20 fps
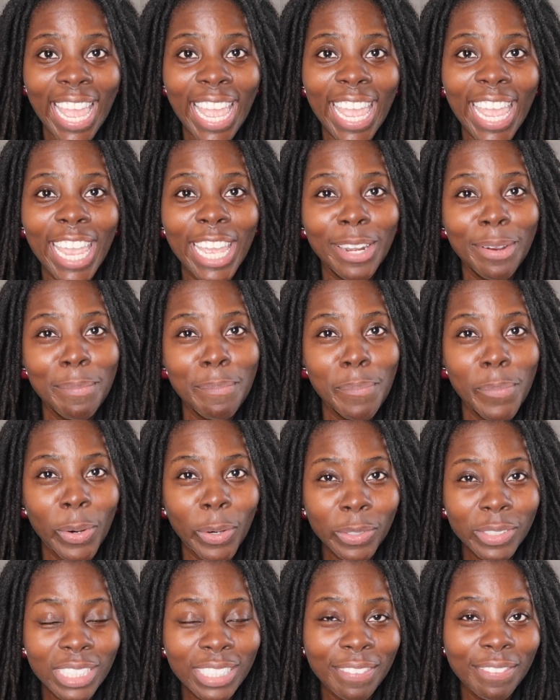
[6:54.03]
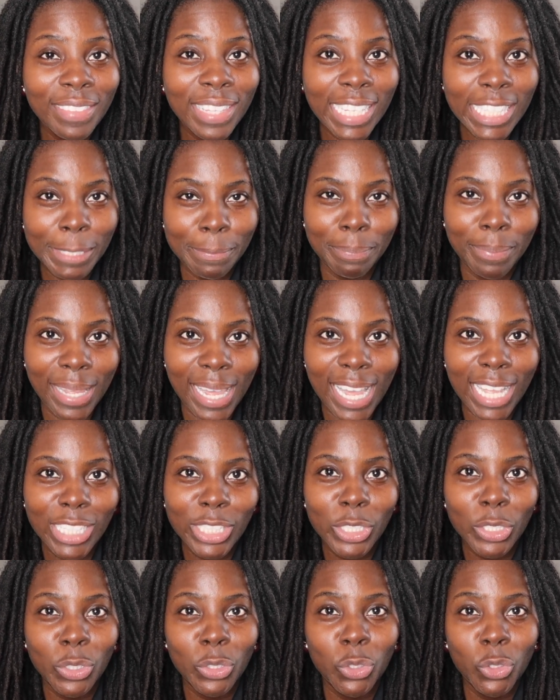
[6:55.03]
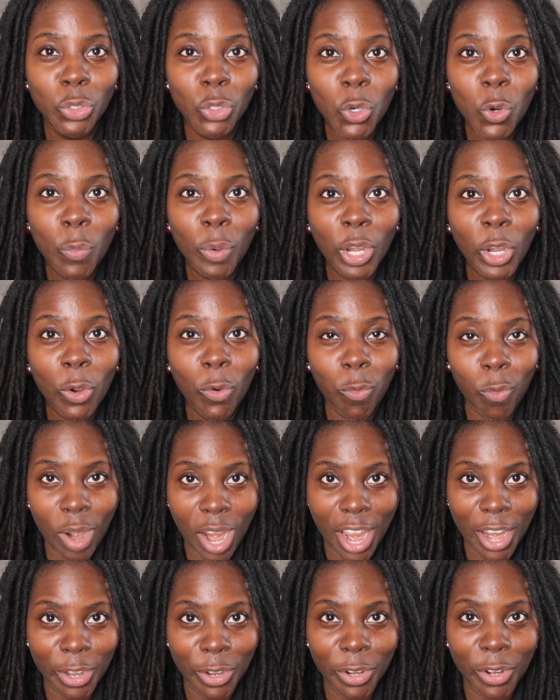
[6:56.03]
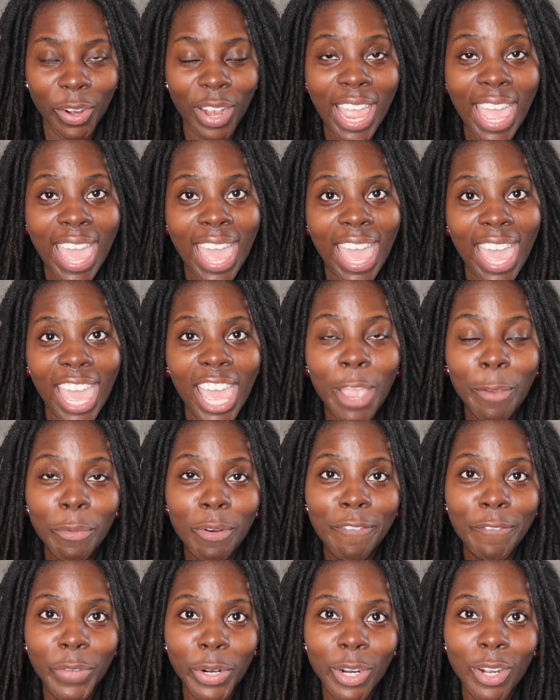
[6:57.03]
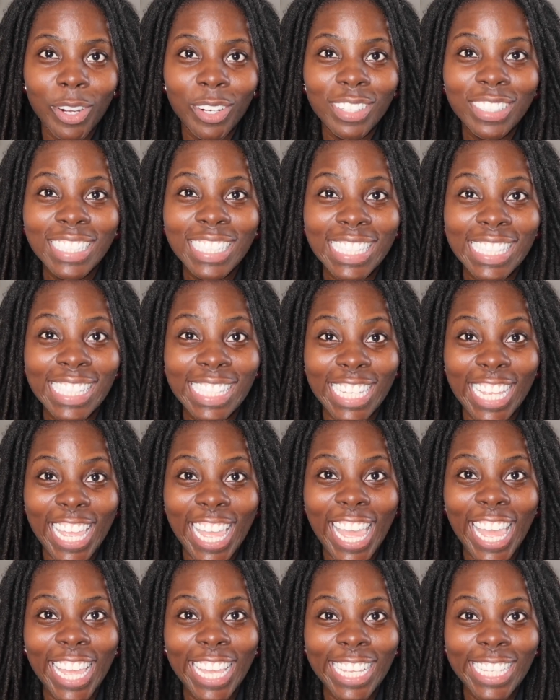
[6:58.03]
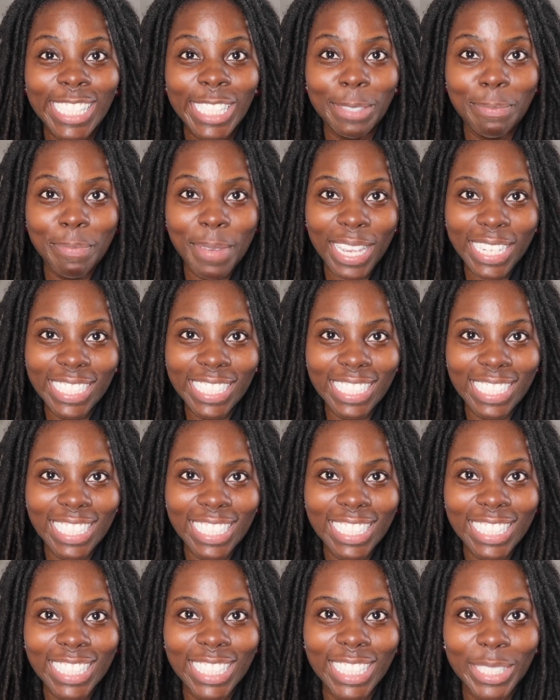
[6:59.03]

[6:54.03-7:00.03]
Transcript: and most of these plans do require a referral to see a specialist.